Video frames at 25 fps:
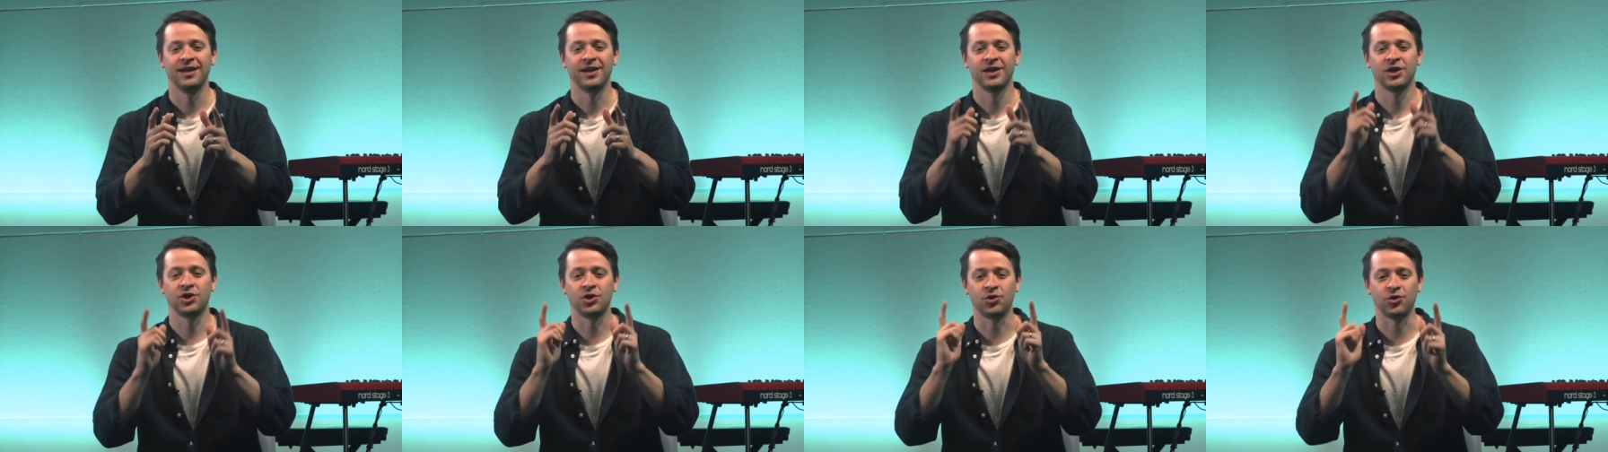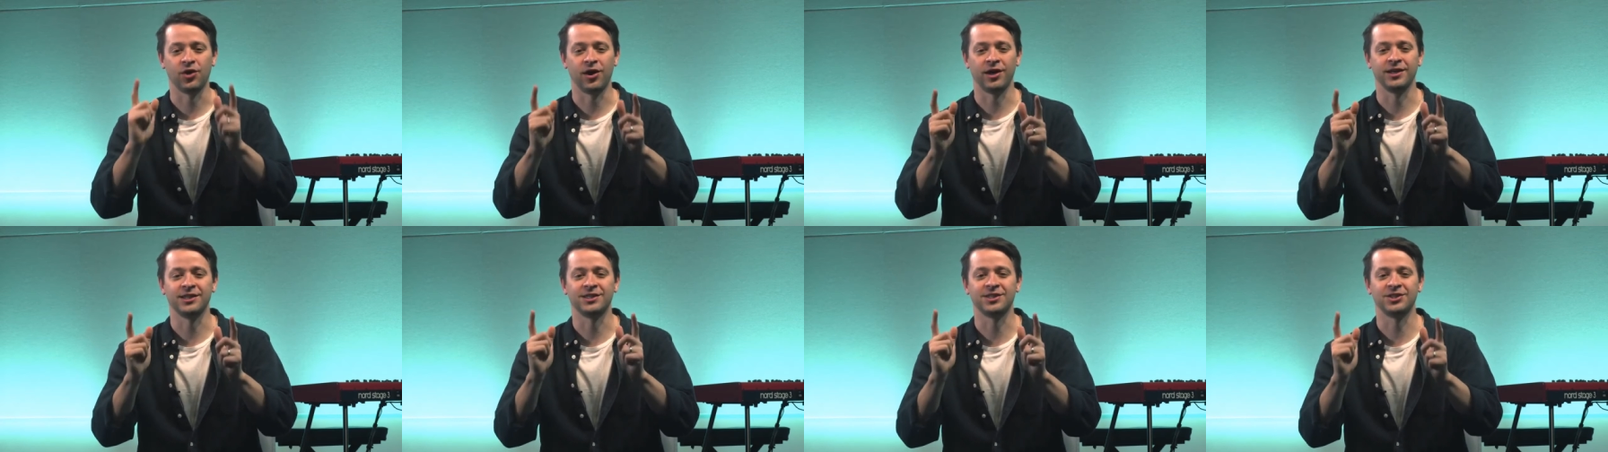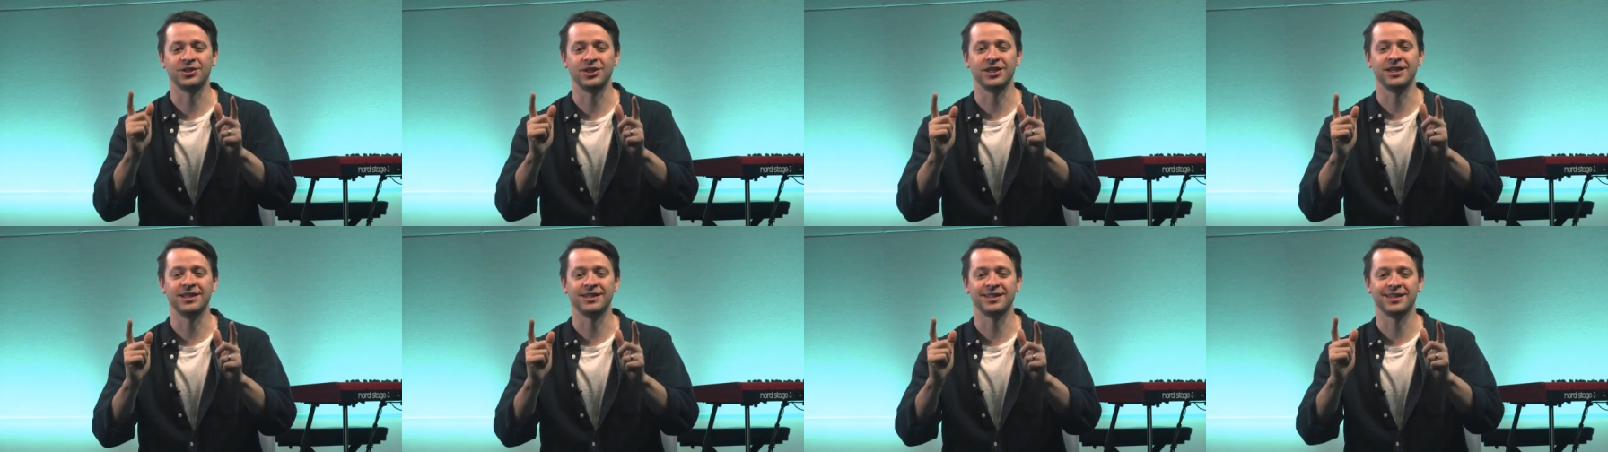Christ
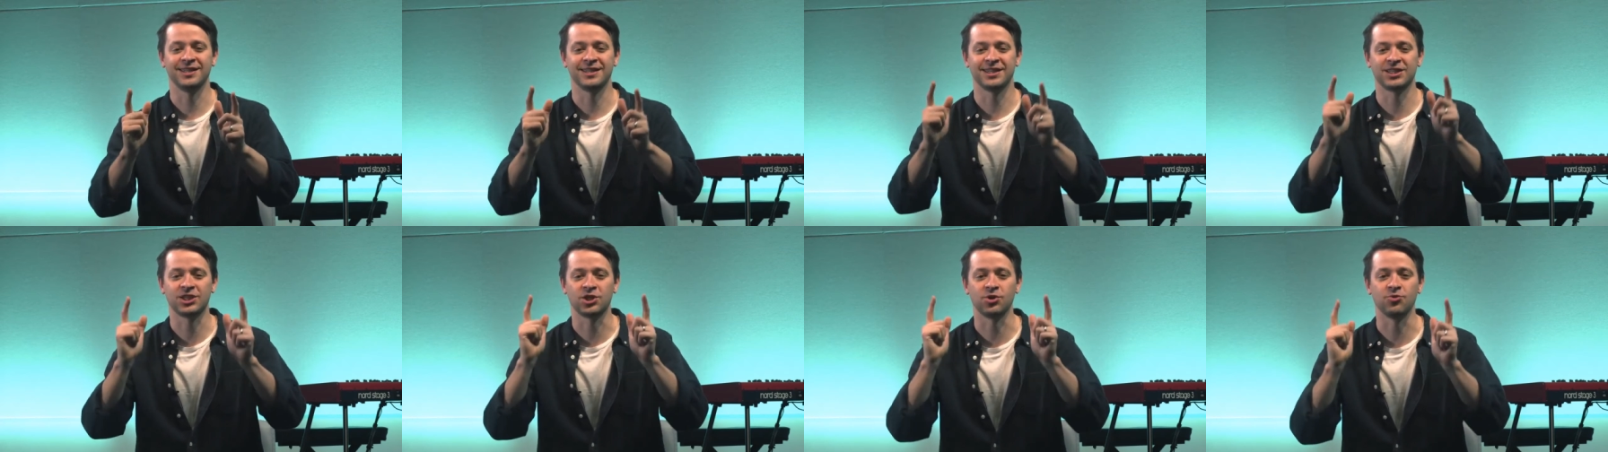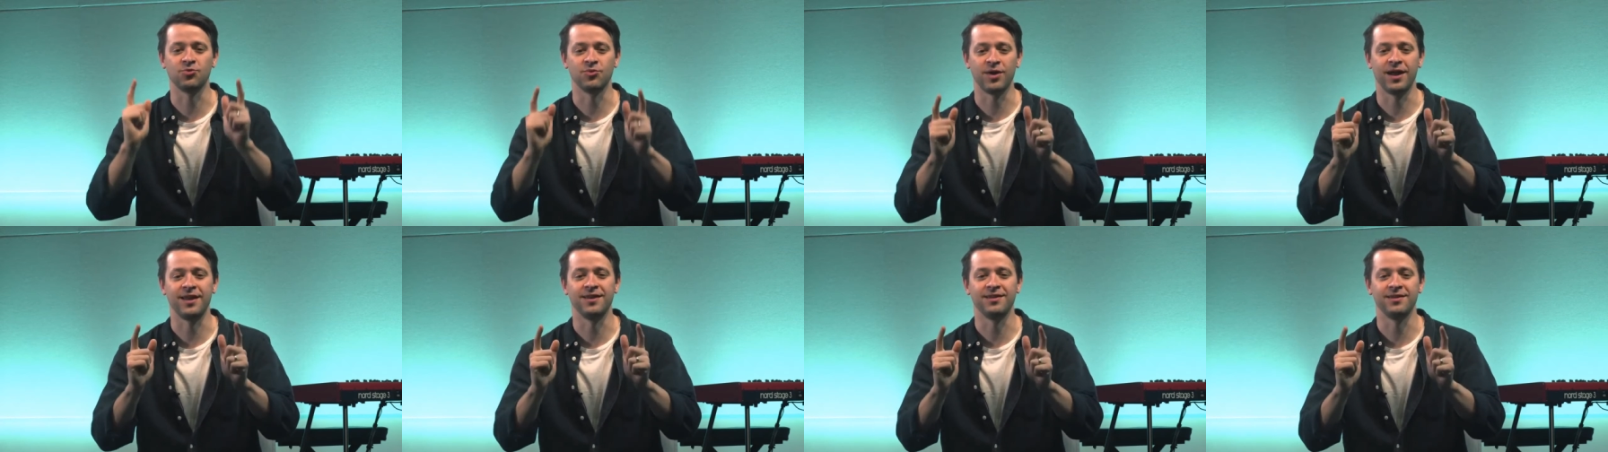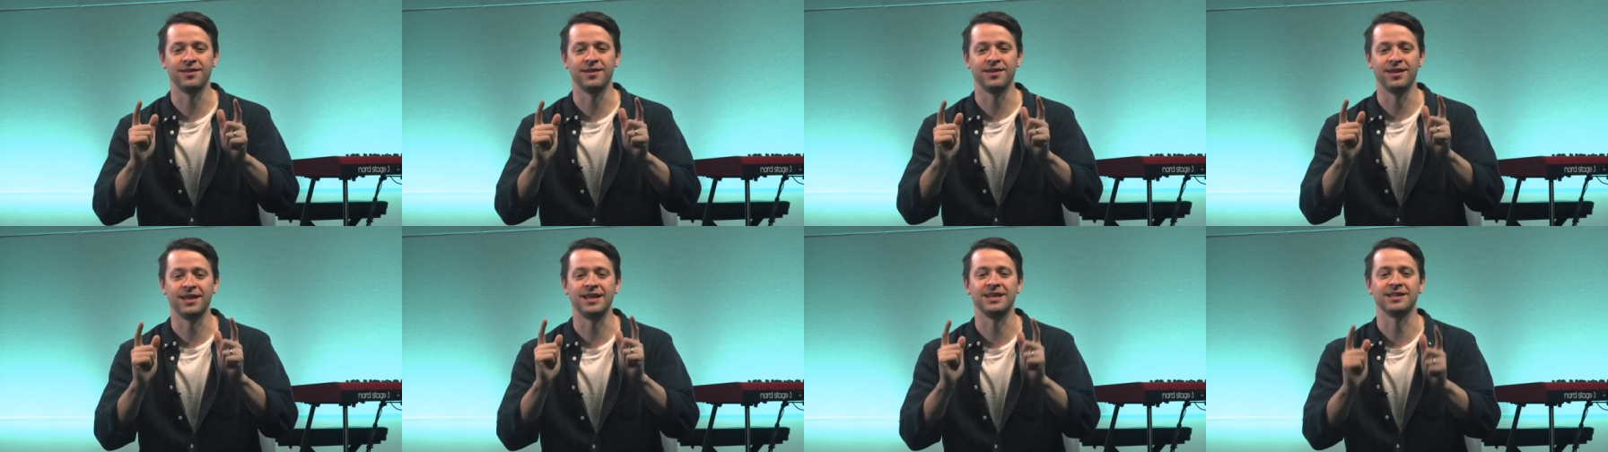Jesus
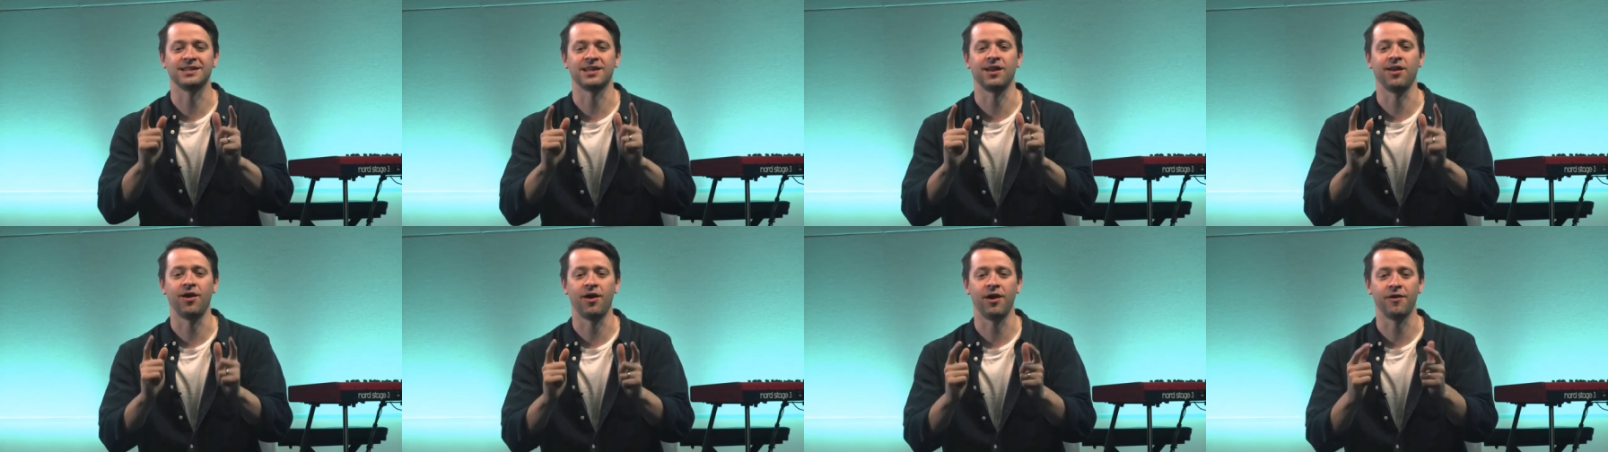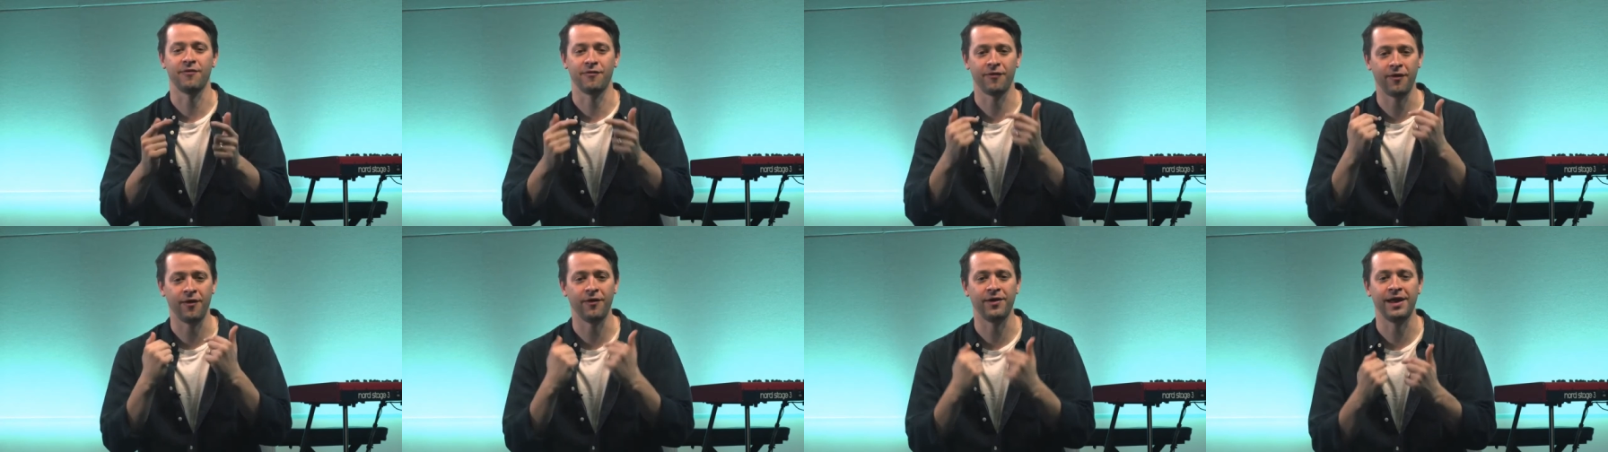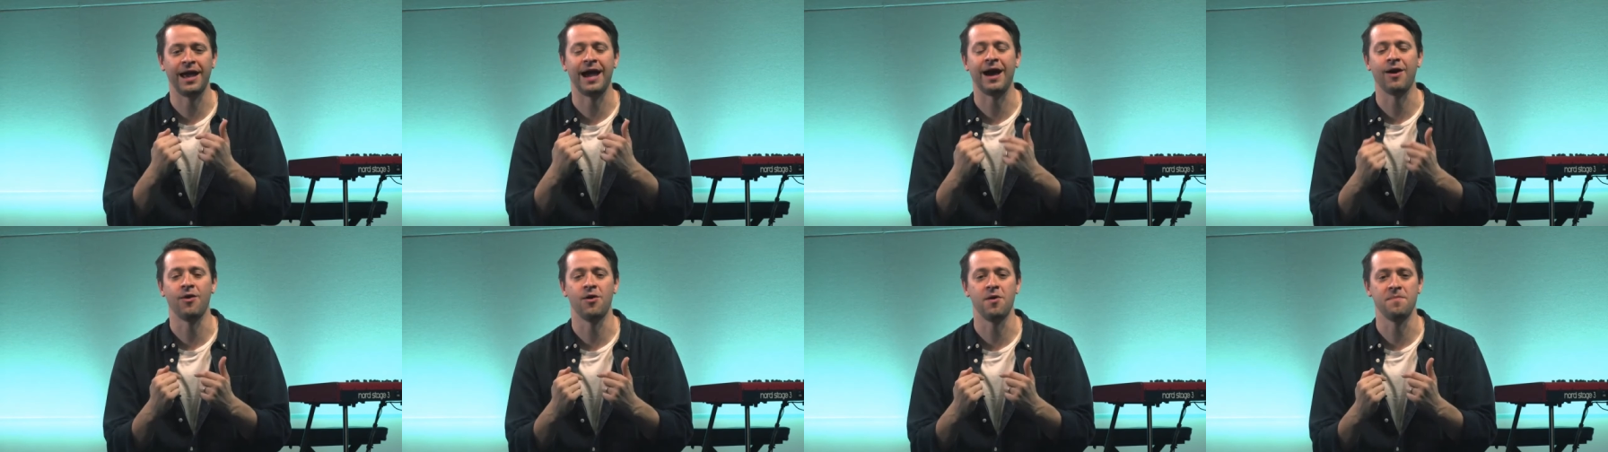surrendered his life on
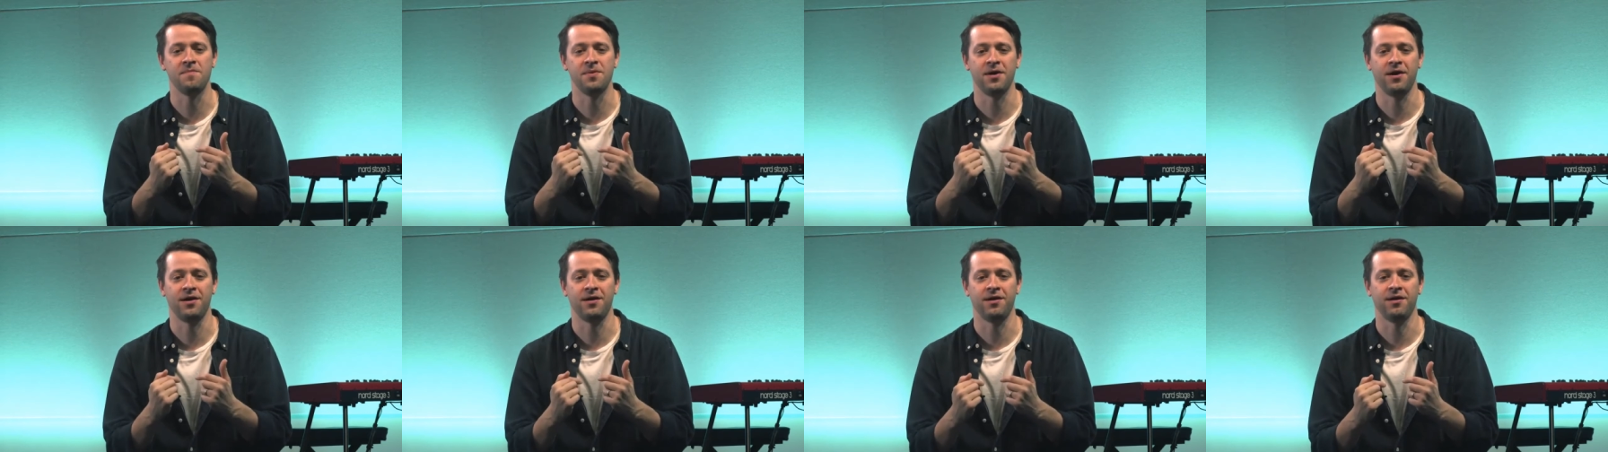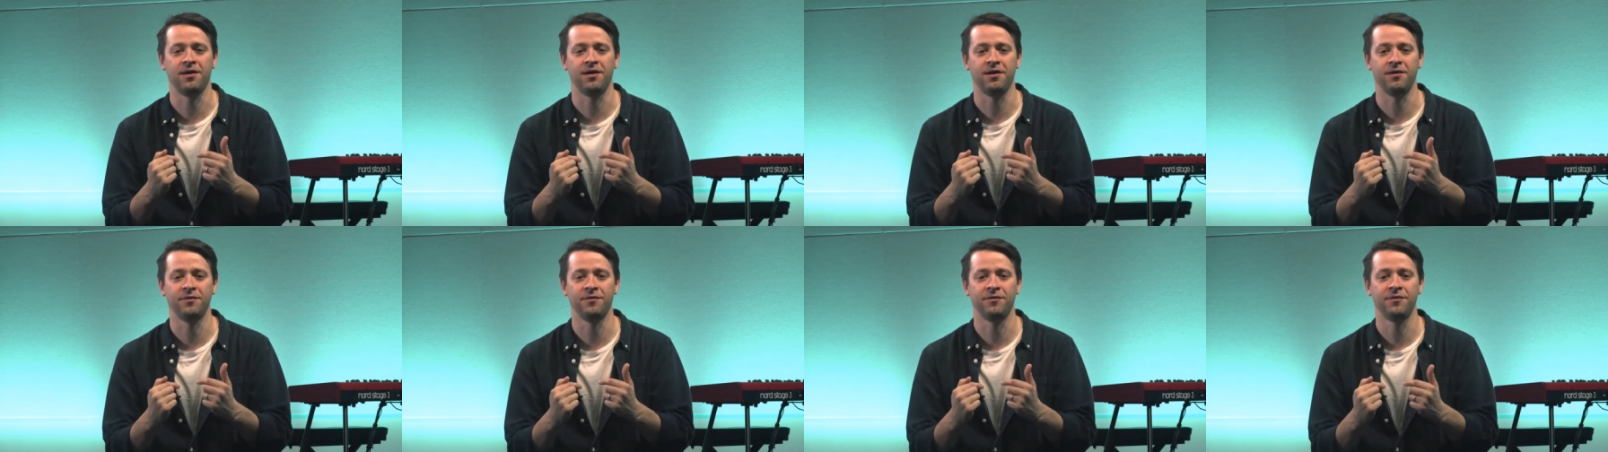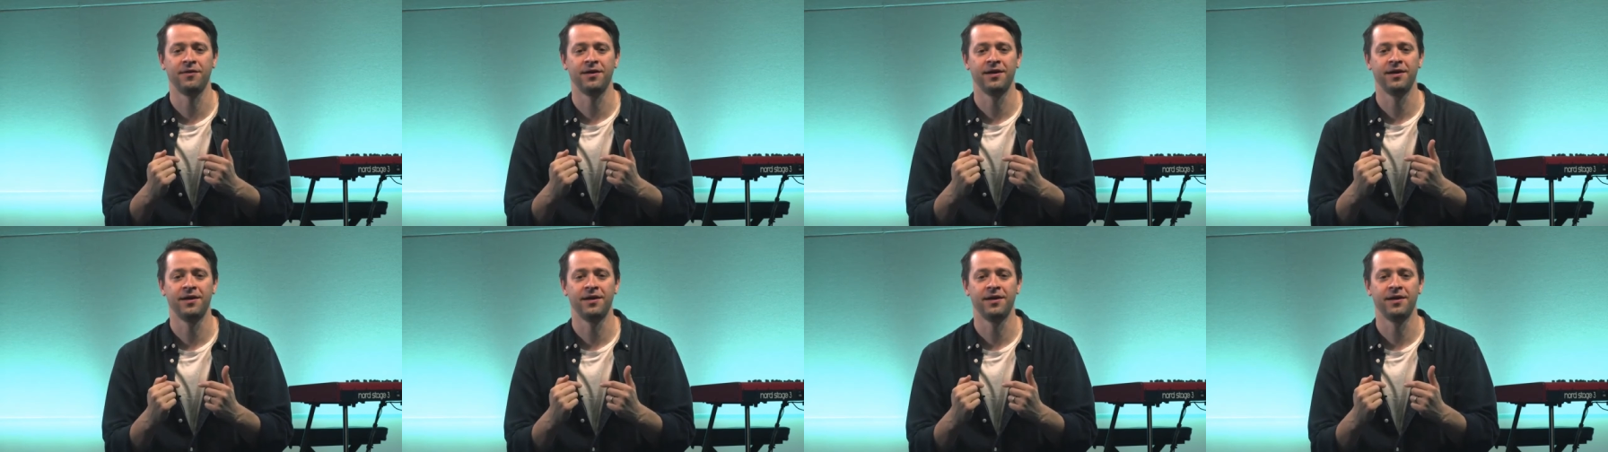our behalf.